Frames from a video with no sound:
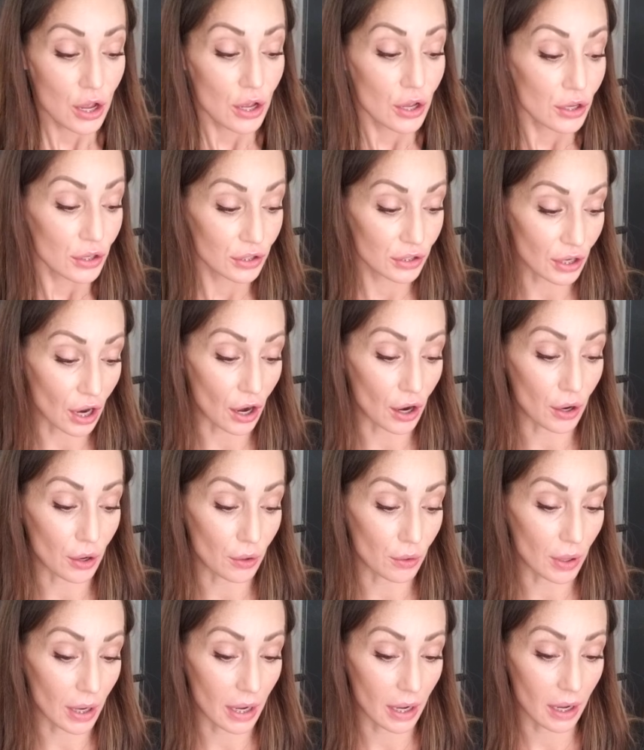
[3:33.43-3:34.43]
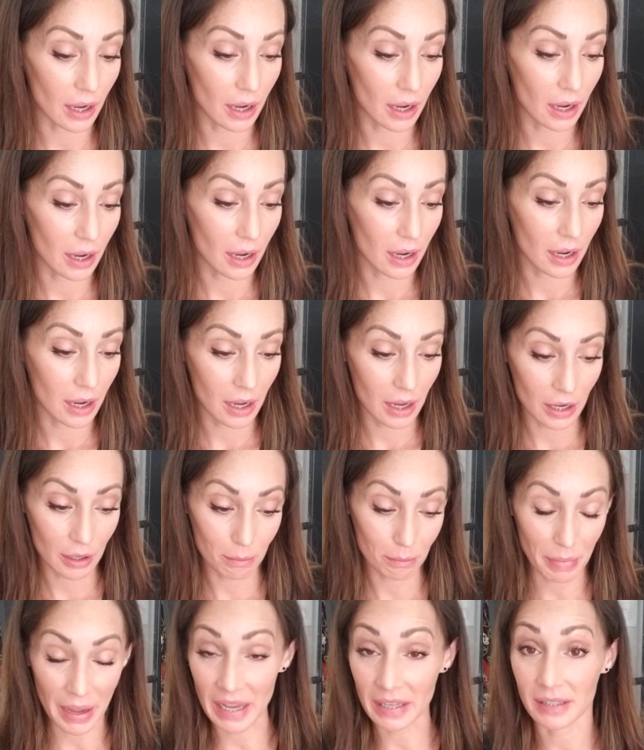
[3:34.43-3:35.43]
So
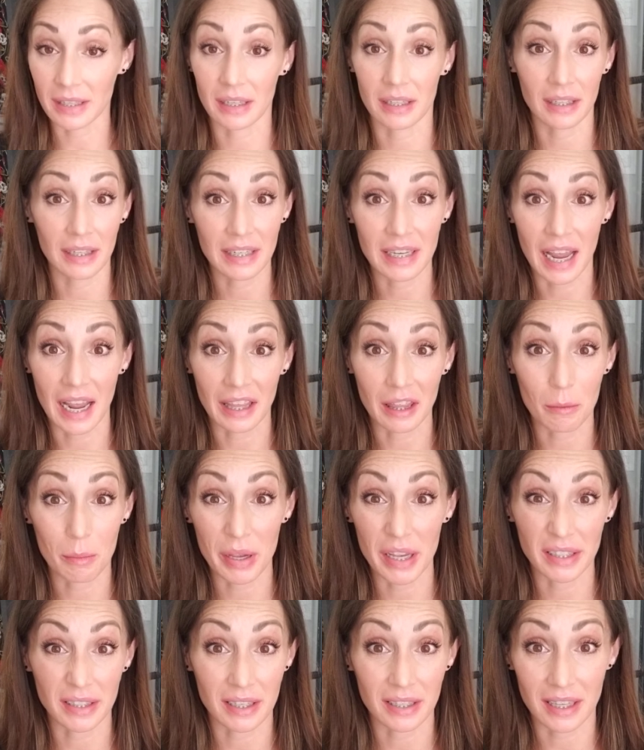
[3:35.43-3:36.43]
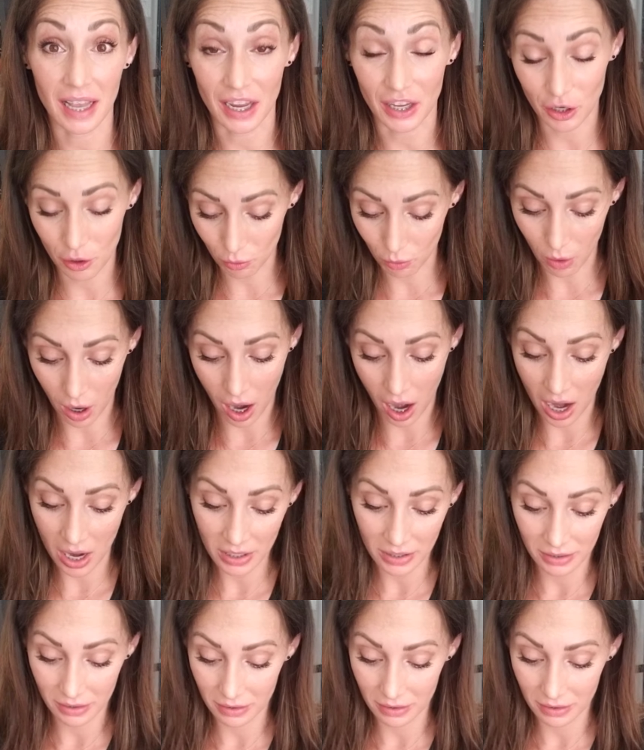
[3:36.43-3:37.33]
basically take the pieces that you want